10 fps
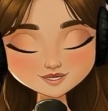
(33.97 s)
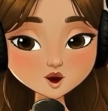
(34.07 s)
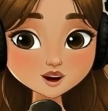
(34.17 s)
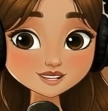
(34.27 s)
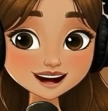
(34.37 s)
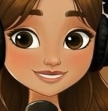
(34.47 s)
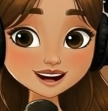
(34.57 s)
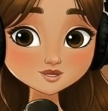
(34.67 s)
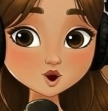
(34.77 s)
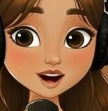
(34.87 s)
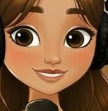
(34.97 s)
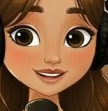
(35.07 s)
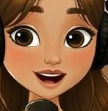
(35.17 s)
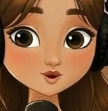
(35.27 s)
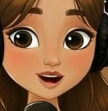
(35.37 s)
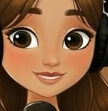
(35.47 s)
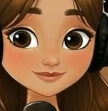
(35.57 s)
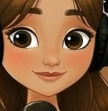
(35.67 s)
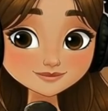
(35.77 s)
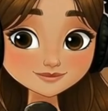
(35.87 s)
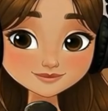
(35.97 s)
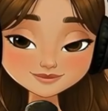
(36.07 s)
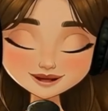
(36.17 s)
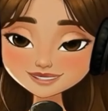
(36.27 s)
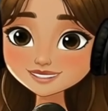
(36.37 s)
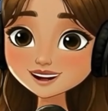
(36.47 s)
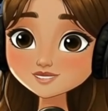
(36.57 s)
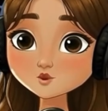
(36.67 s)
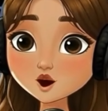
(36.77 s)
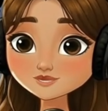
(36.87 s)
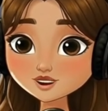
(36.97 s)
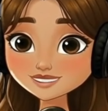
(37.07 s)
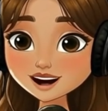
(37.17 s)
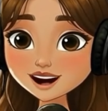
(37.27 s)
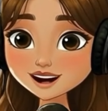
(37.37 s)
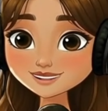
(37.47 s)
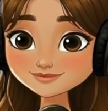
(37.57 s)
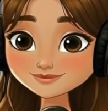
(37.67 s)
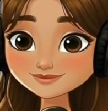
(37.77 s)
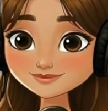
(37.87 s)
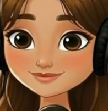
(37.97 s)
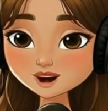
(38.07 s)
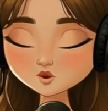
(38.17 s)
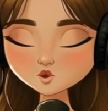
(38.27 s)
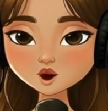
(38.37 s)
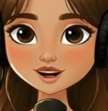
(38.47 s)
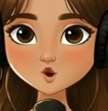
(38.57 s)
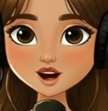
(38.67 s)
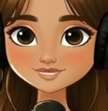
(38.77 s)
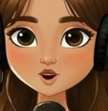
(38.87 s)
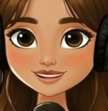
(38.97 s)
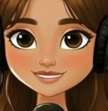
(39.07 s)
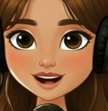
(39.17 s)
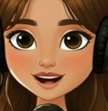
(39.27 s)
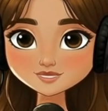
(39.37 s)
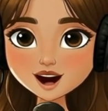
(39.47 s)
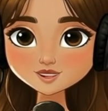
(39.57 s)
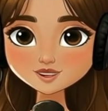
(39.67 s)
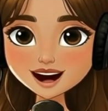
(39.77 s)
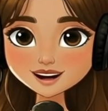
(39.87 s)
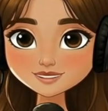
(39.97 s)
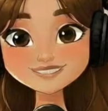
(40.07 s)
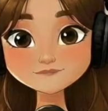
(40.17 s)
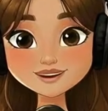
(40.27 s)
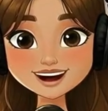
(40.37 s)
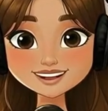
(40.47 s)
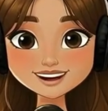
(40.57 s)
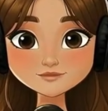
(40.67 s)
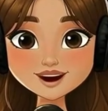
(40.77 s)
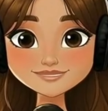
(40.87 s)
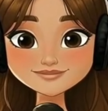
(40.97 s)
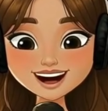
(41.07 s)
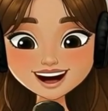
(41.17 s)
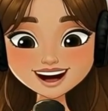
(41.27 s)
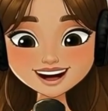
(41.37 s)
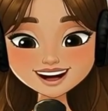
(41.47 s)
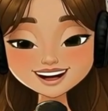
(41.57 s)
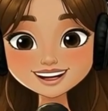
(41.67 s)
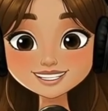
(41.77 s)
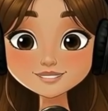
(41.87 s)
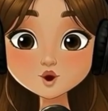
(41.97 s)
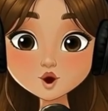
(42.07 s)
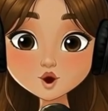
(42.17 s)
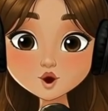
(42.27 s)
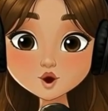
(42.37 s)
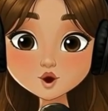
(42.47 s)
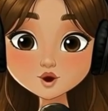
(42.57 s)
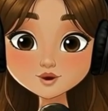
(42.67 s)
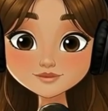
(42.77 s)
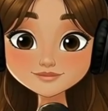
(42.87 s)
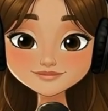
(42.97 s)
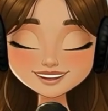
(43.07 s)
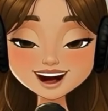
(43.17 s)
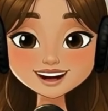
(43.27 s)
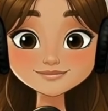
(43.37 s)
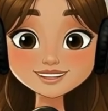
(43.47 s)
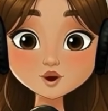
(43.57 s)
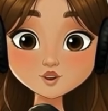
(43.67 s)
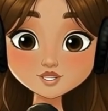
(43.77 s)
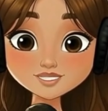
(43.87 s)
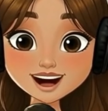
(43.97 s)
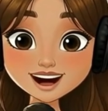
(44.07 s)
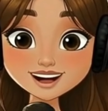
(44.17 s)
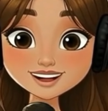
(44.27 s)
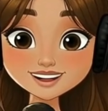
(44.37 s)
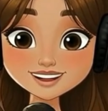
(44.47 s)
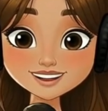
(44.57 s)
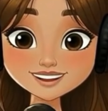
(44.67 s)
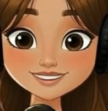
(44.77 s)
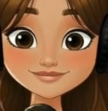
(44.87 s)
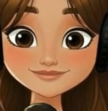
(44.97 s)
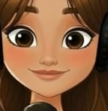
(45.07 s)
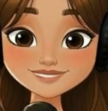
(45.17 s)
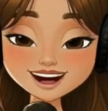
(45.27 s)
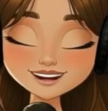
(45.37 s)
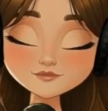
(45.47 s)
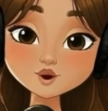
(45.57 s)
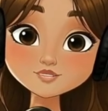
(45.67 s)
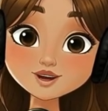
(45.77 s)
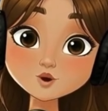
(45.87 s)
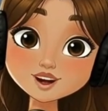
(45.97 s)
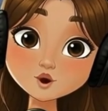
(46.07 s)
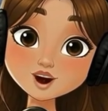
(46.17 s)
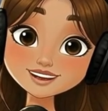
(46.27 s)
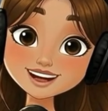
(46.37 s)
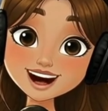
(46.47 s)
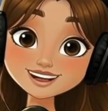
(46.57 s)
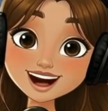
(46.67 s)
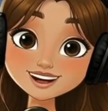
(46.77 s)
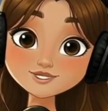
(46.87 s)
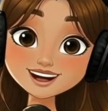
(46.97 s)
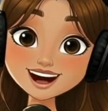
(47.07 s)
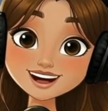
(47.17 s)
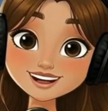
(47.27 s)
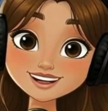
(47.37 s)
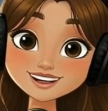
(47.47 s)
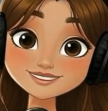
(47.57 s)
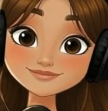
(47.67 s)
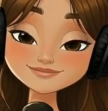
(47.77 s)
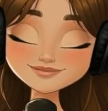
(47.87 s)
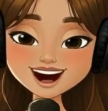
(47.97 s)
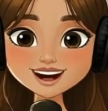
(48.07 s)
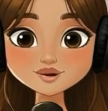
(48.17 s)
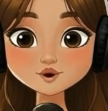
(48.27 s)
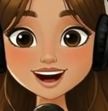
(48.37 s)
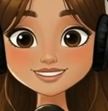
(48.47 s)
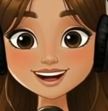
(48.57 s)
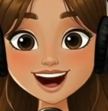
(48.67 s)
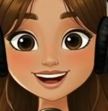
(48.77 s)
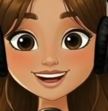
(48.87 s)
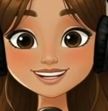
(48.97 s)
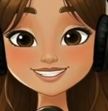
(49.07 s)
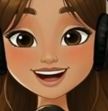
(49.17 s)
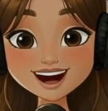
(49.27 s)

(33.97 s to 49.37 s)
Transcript: Look at these two examples. Please move the chair. He moved to a new house last week. Repeat after me. Move. Please move the chair. He moved to a new house last week. Now watch the action.